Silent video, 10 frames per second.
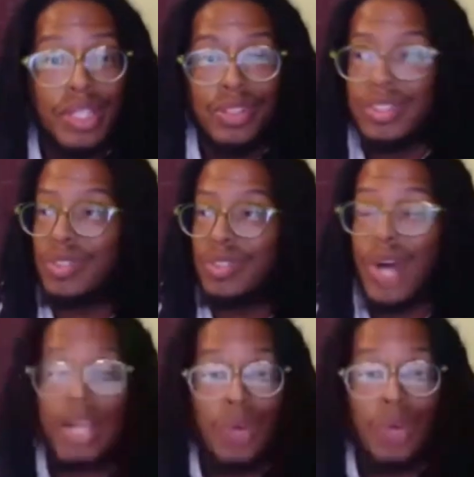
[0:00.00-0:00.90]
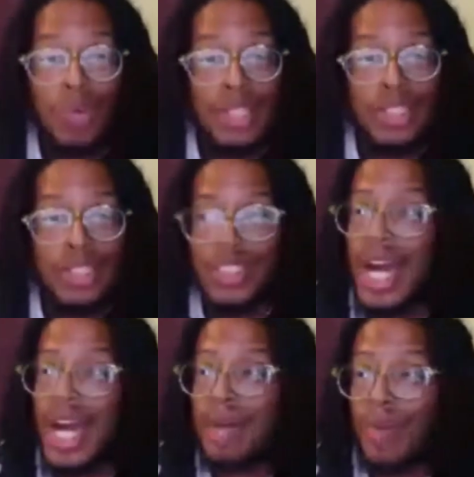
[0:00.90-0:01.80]
Why am I with this person?
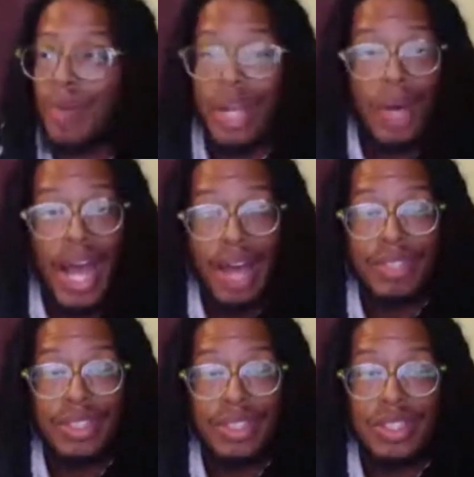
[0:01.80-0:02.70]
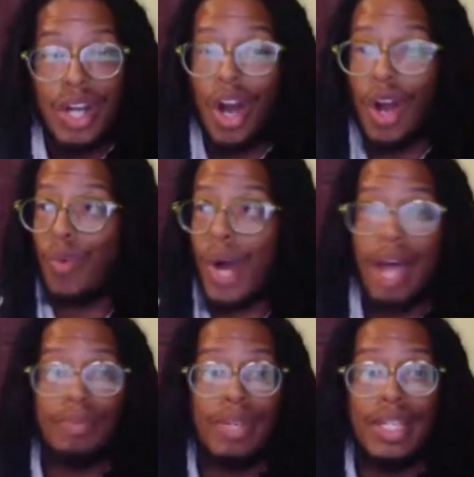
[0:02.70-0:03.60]
Why do I want this job? Why do I have this
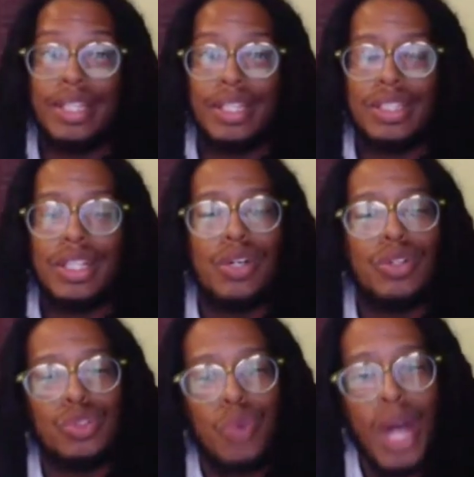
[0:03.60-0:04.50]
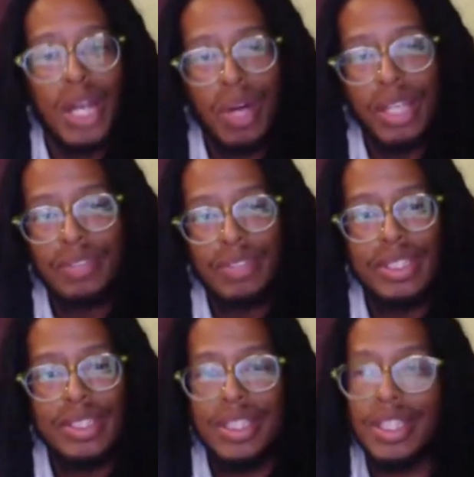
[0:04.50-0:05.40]
car? Why am I in these clothes? Why do
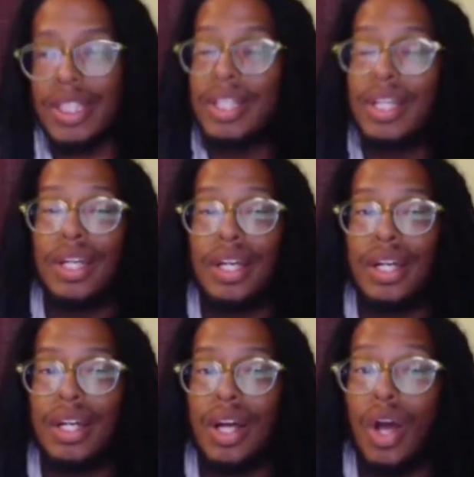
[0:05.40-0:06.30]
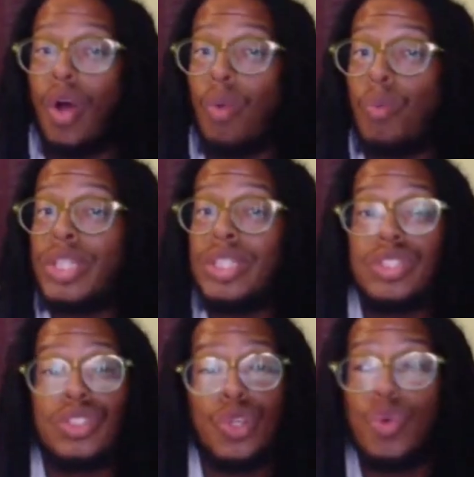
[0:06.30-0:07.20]
I live in this city? We
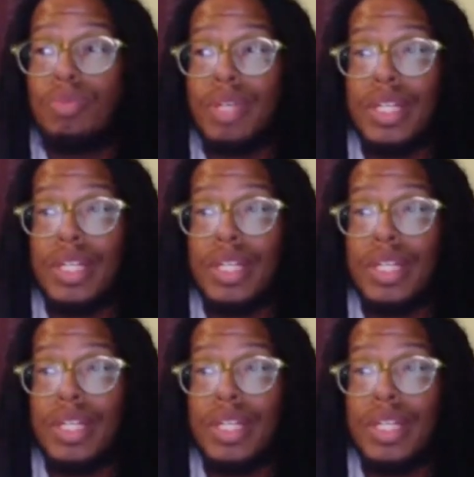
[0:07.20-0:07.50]
just do it